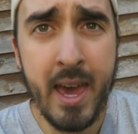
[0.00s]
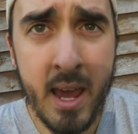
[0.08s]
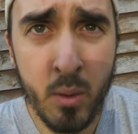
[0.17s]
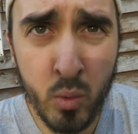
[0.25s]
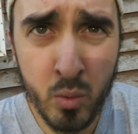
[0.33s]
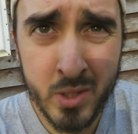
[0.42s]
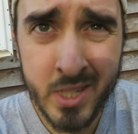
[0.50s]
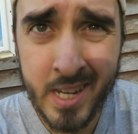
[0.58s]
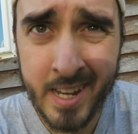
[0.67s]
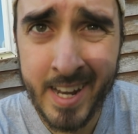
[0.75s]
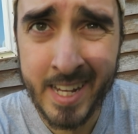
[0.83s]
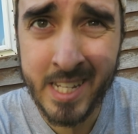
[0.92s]
and we will
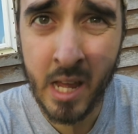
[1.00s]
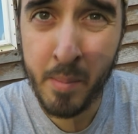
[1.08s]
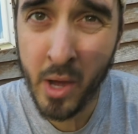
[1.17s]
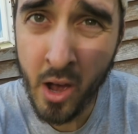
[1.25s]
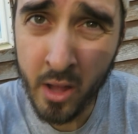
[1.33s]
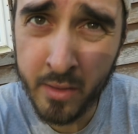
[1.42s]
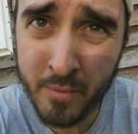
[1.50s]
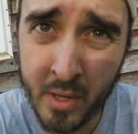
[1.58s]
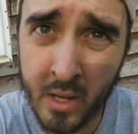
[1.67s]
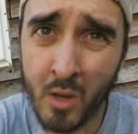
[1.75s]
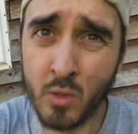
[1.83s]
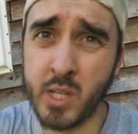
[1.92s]
see you next time on the
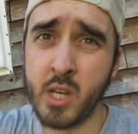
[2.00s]
videos.